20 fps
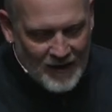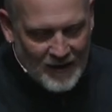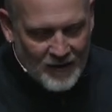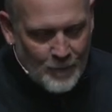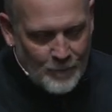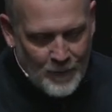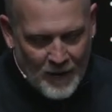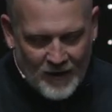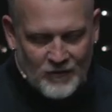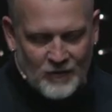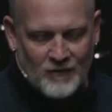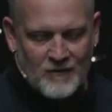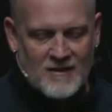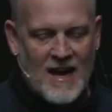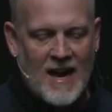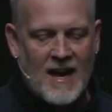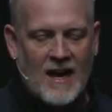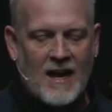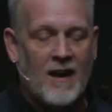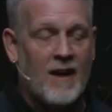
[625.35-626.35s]
and the picture
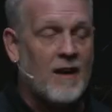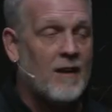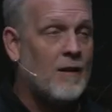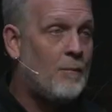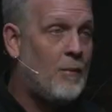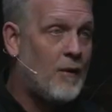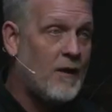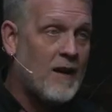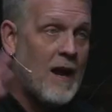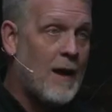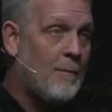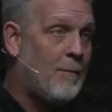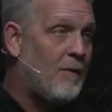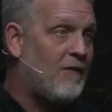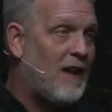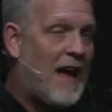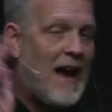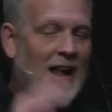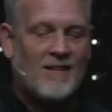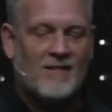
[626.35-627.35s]
taking and the putting up of
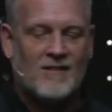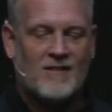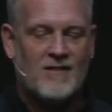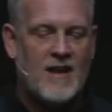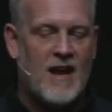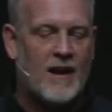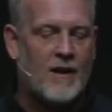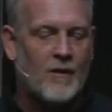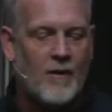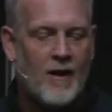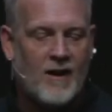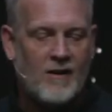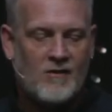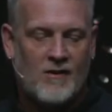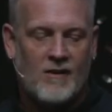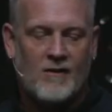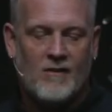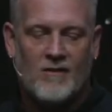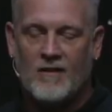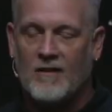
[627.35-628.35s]
lights and
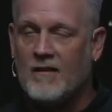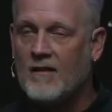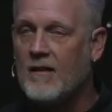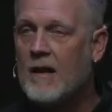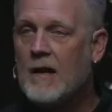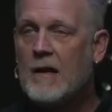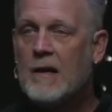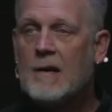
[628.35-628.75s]
decorations and